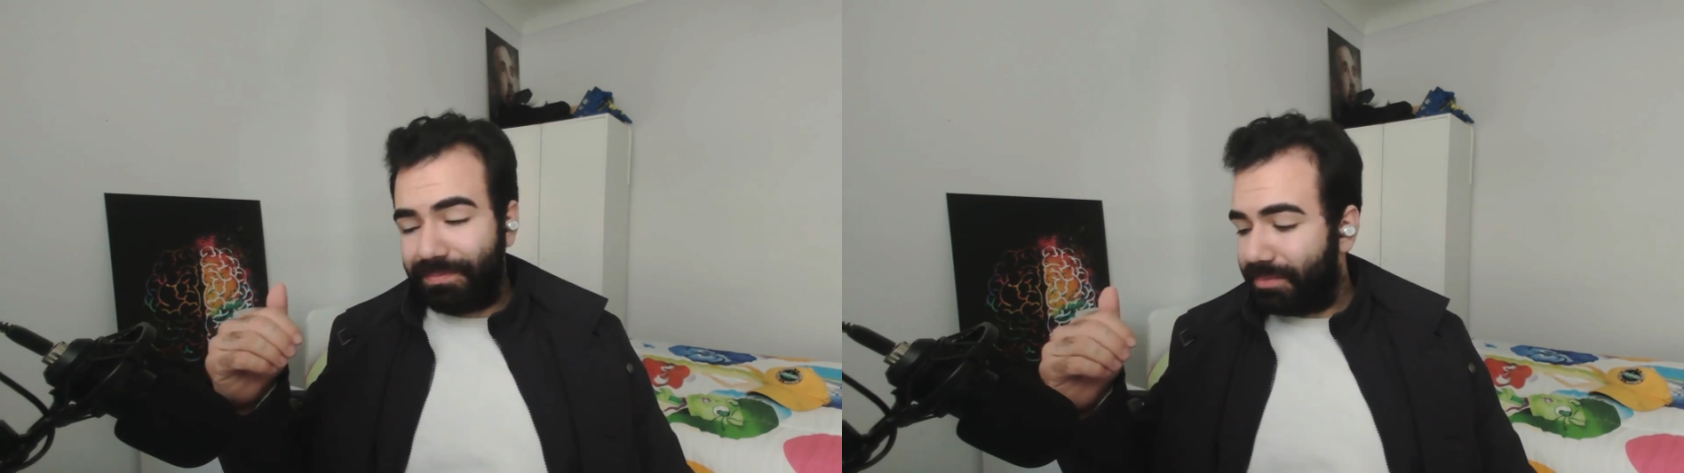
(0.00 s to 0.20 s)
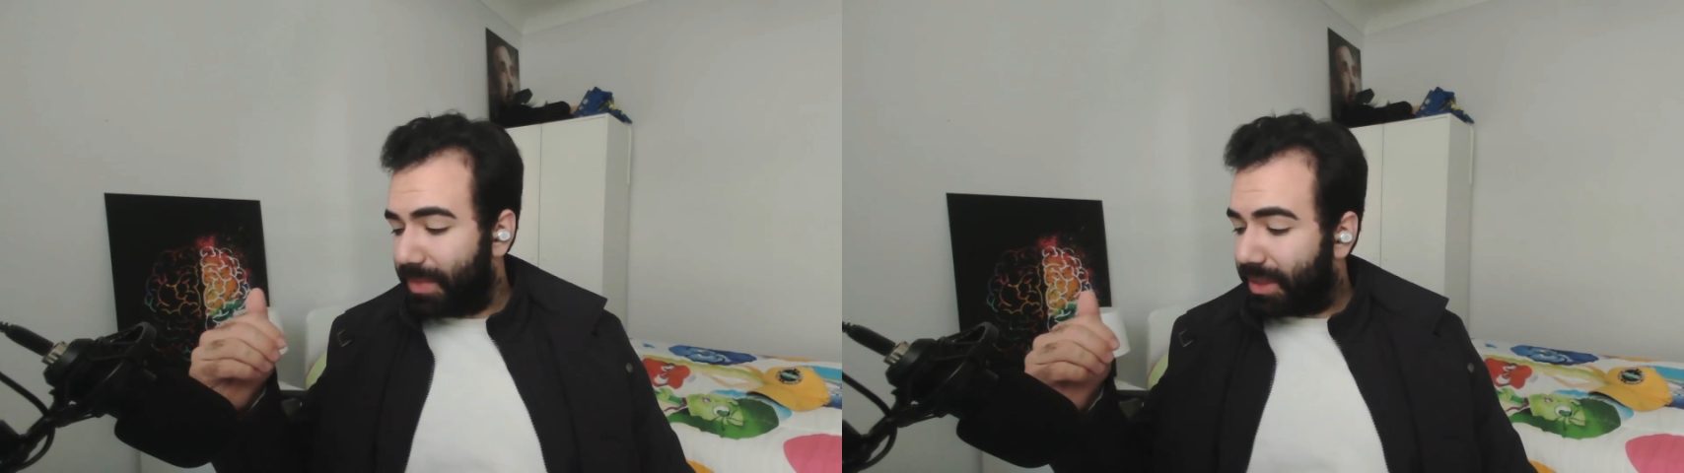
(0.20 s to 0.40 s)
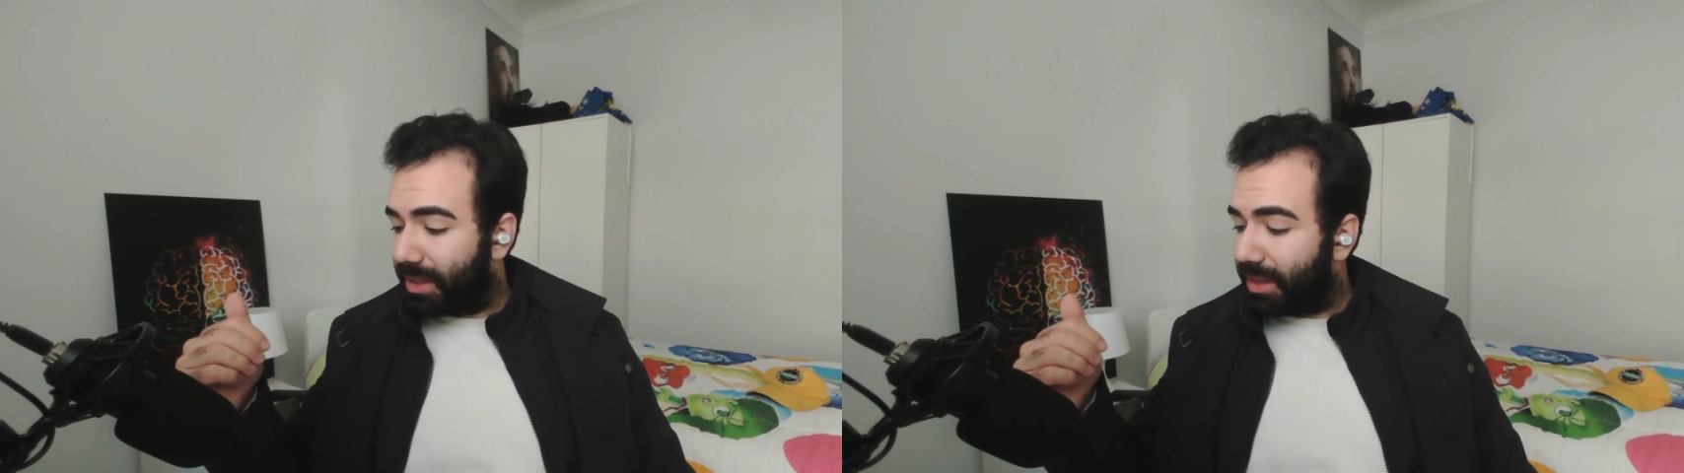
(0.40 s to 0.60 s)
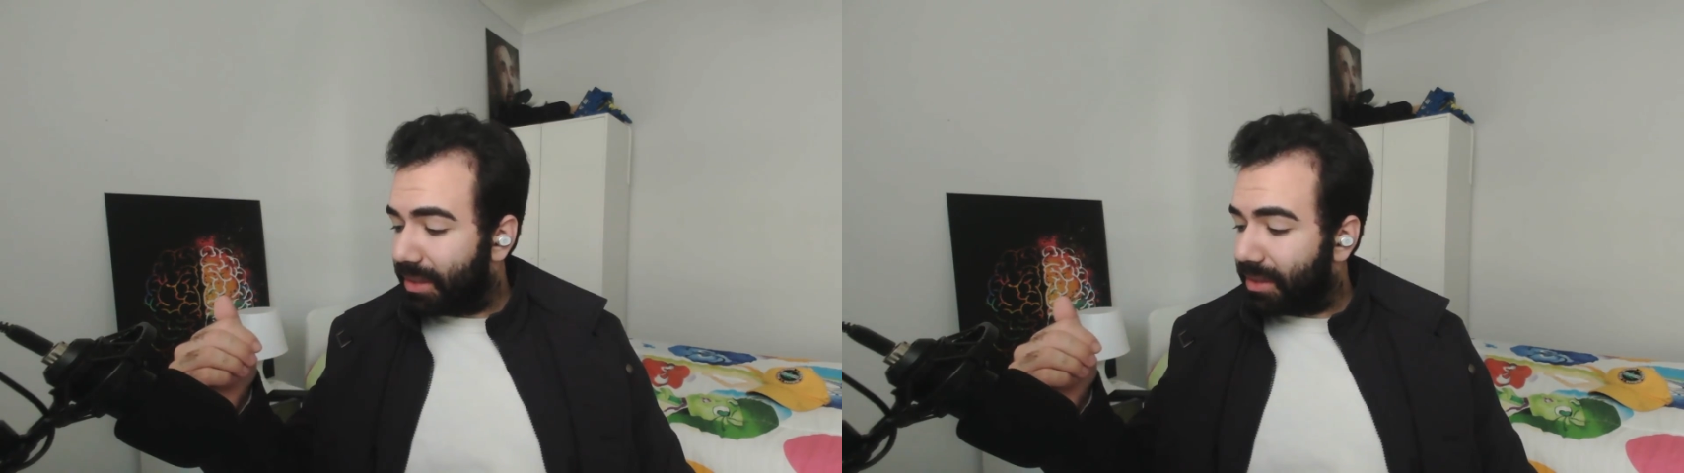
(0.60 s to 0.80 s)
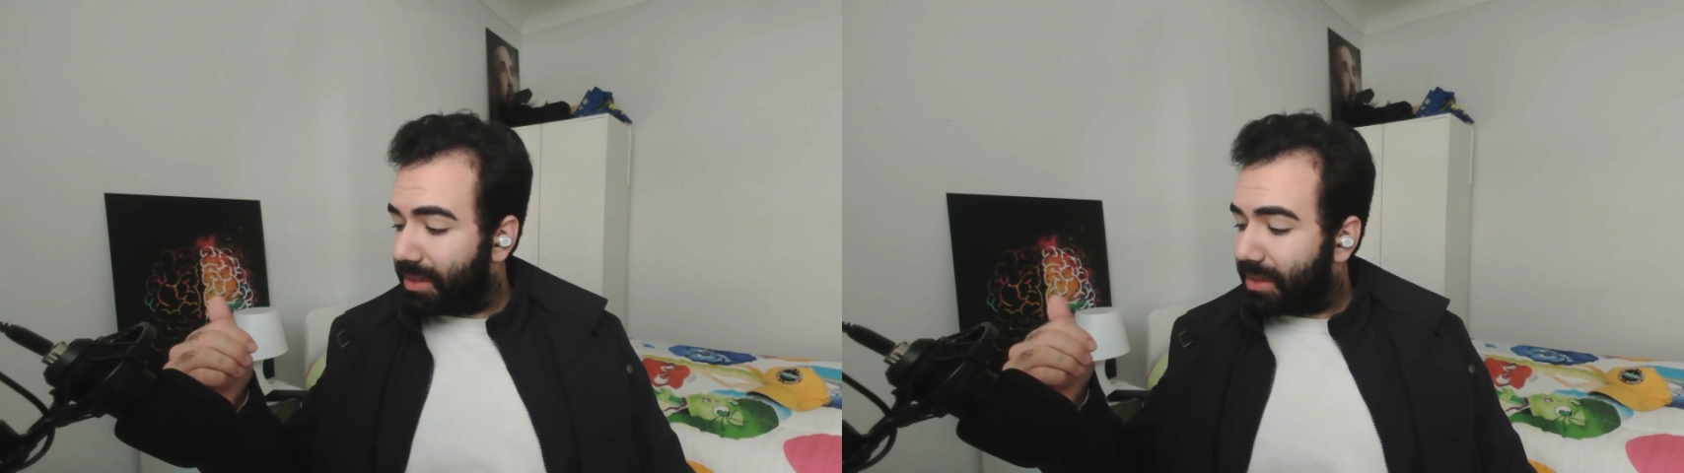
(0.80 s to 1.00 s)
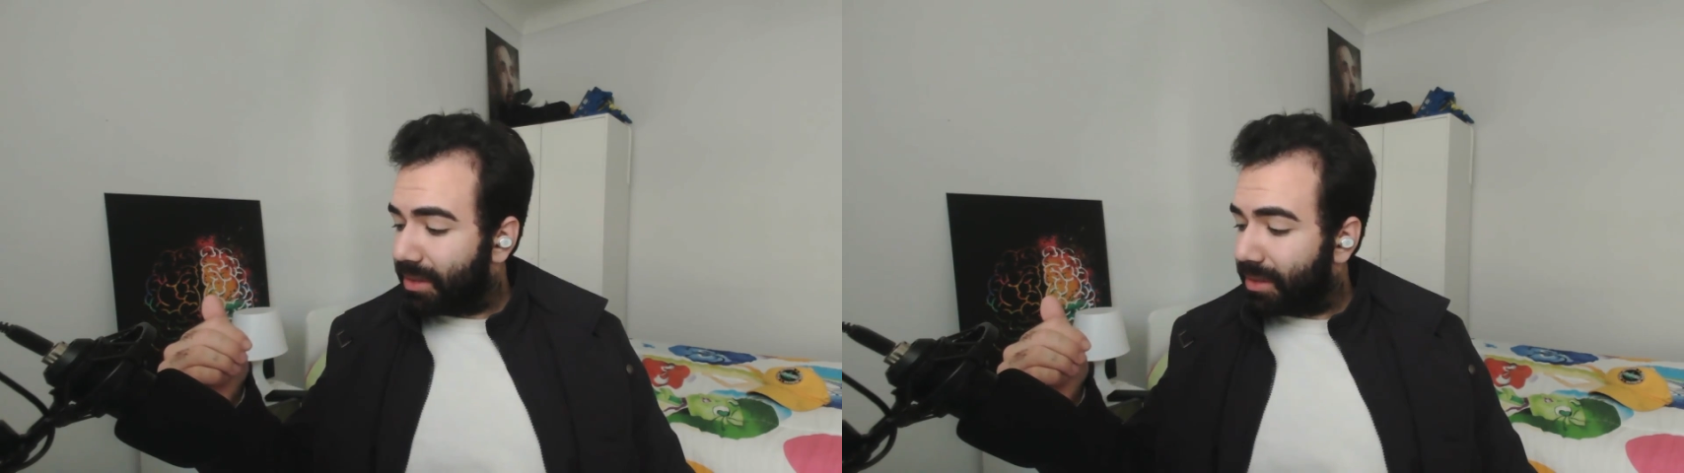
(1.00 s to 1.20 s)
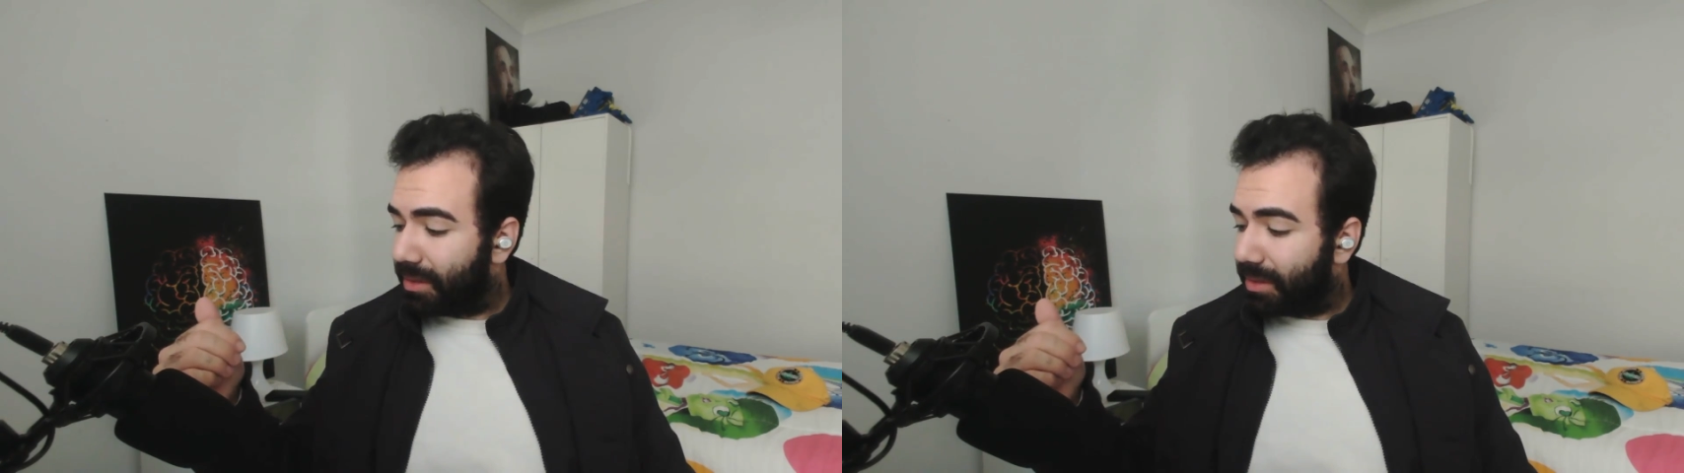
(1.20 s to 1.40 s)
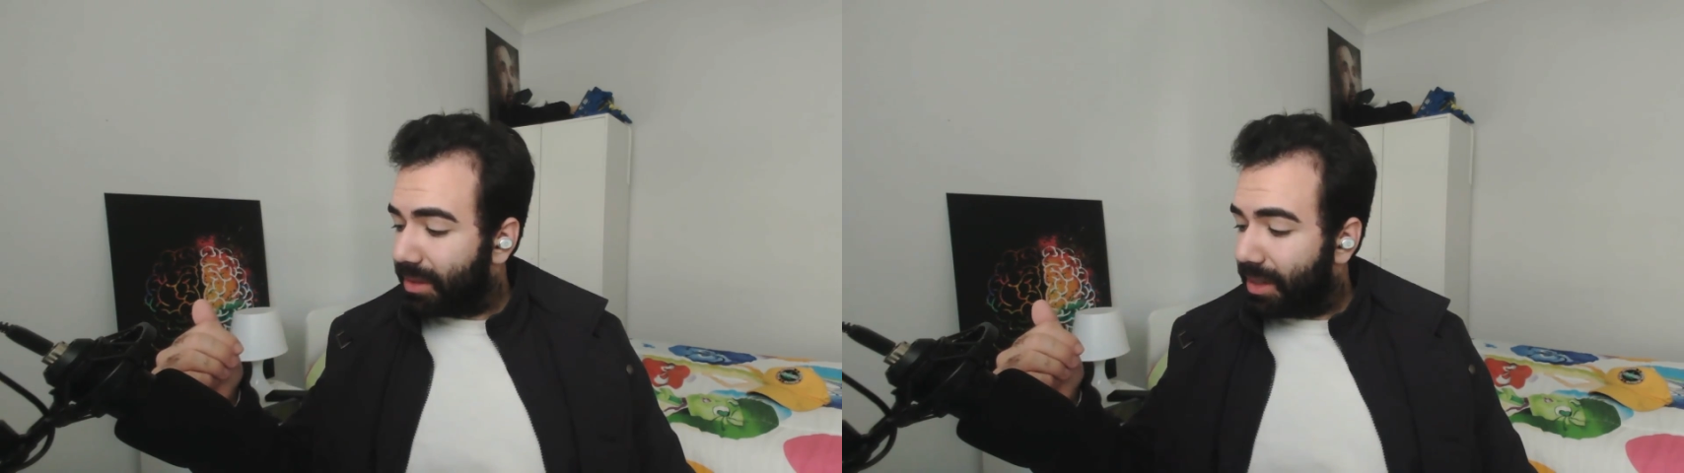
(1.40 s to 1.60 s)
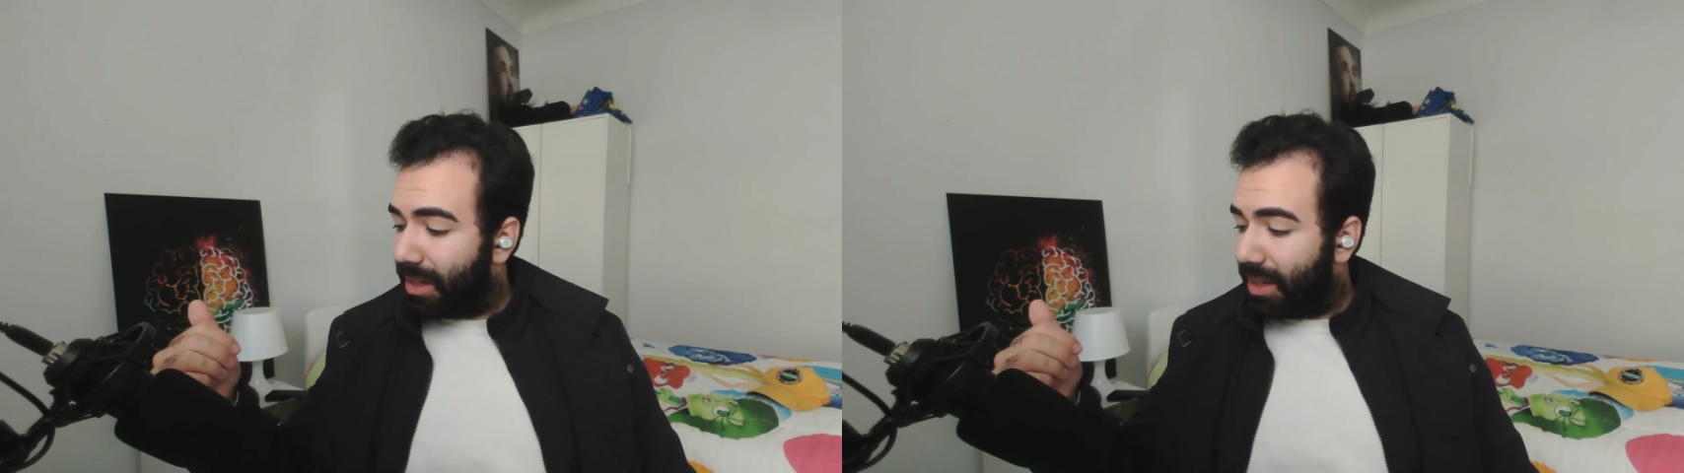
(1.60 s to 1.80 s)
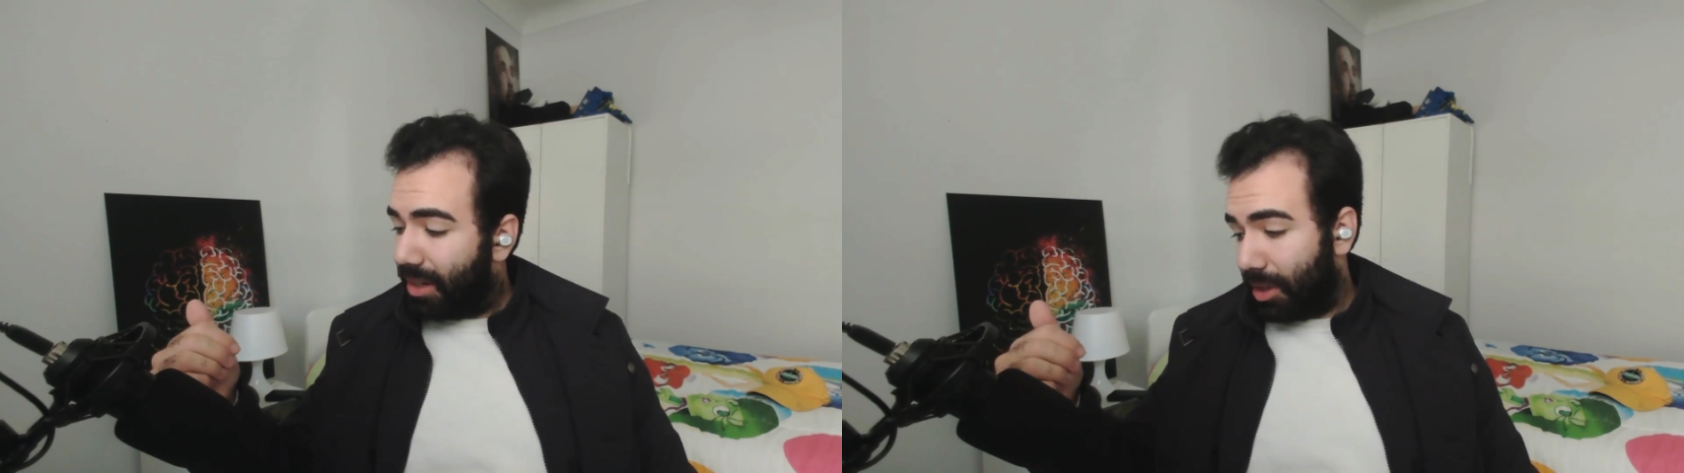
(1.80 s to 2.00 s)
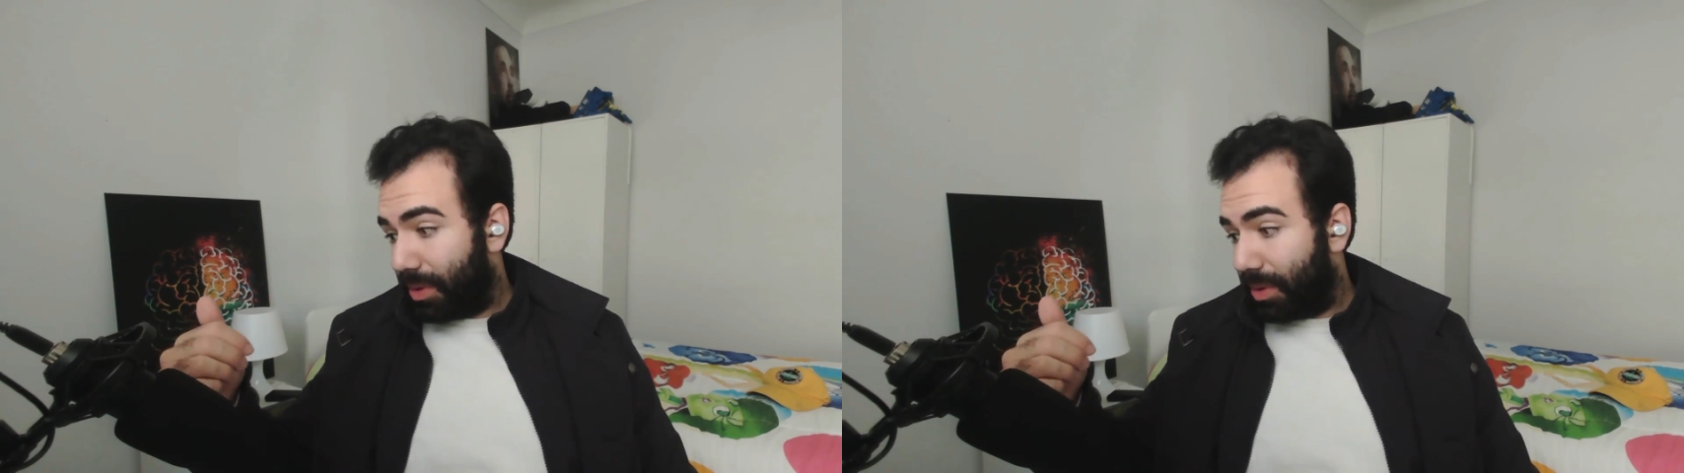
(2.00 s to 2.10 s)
It turns or